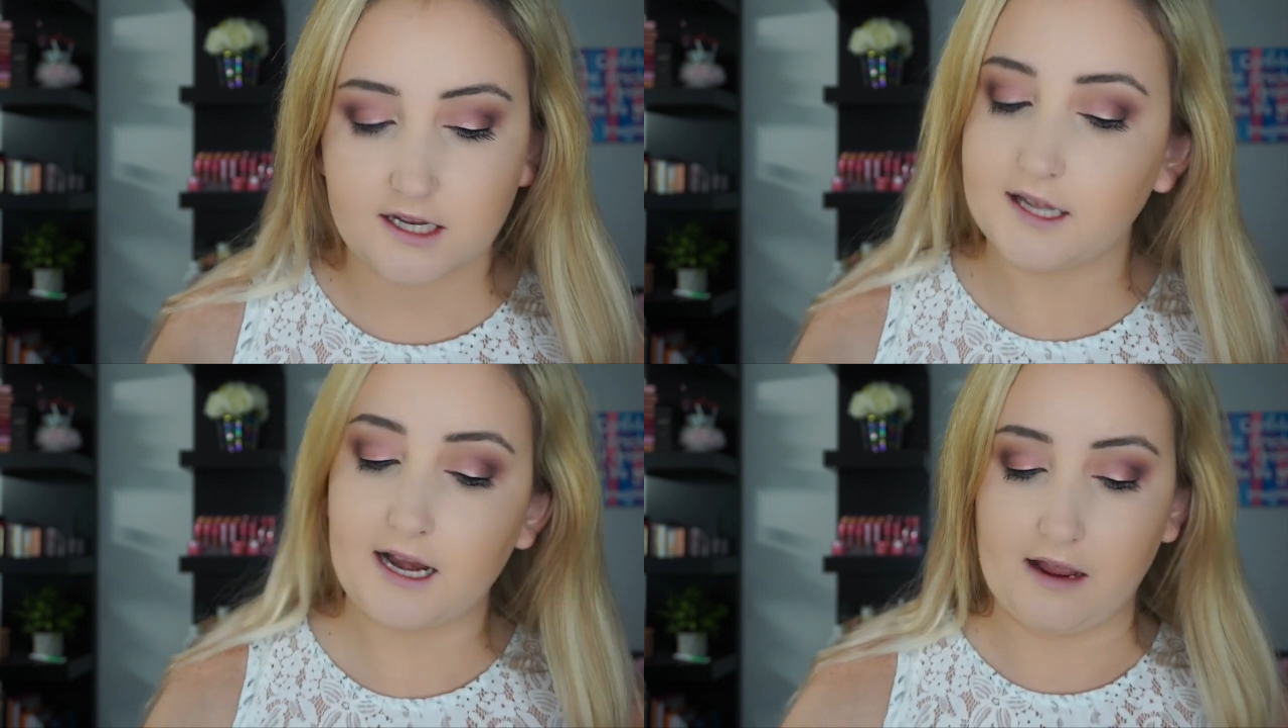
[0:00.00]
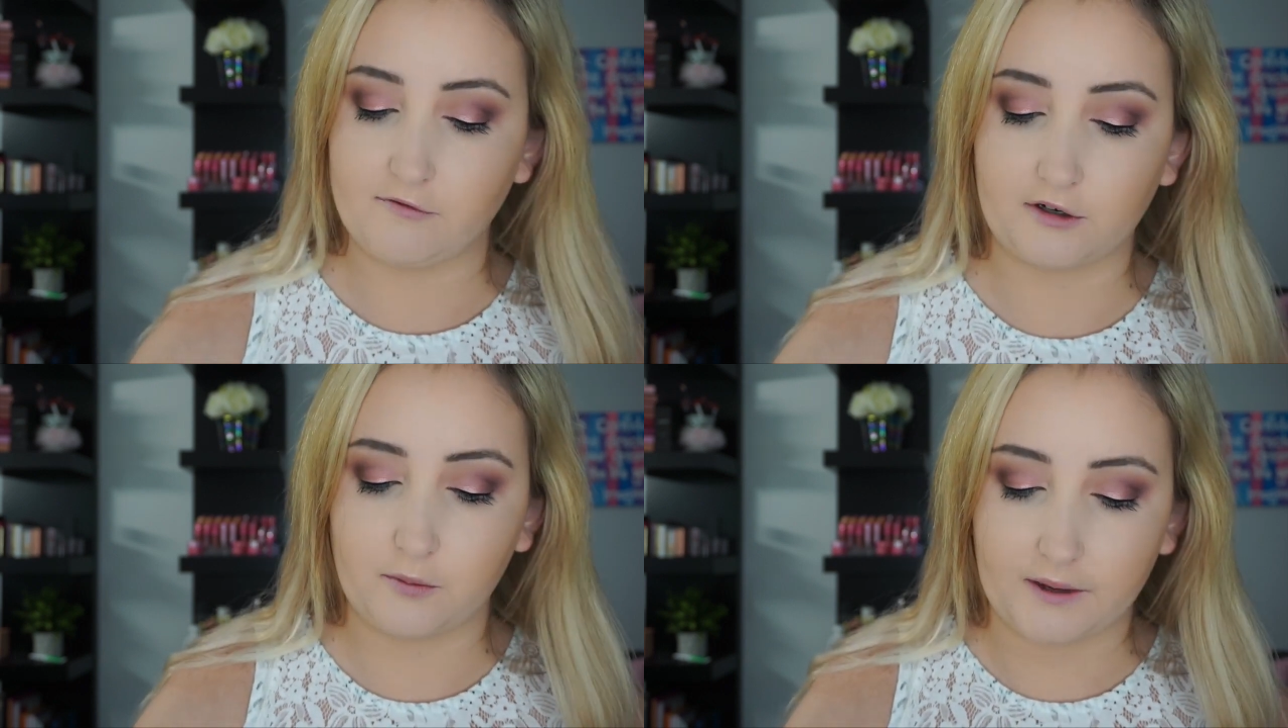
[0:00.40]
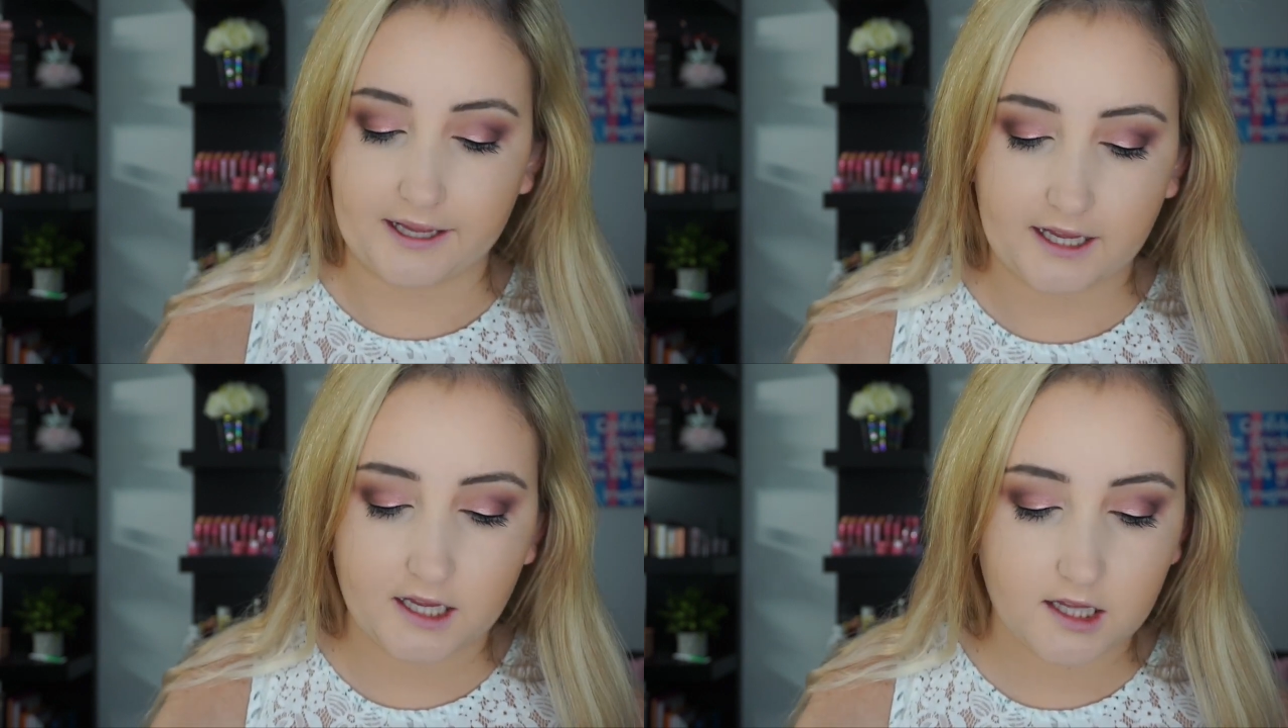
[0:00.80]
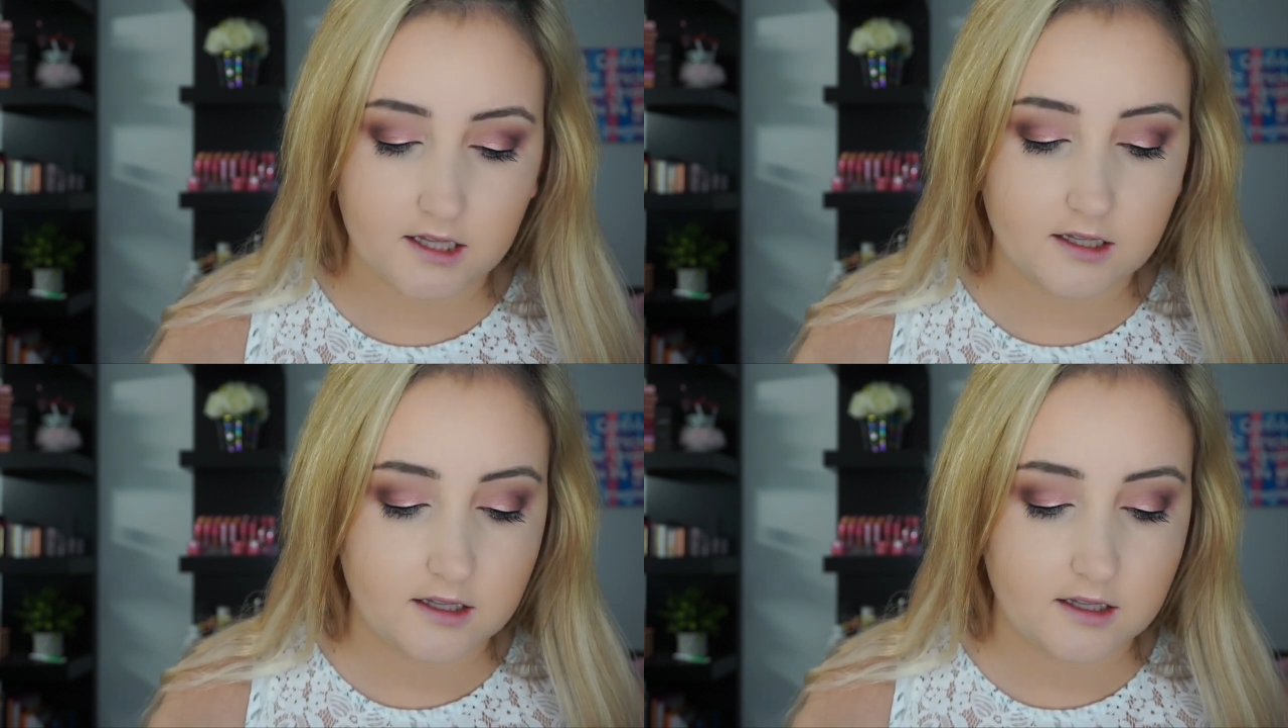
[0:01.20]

in every way.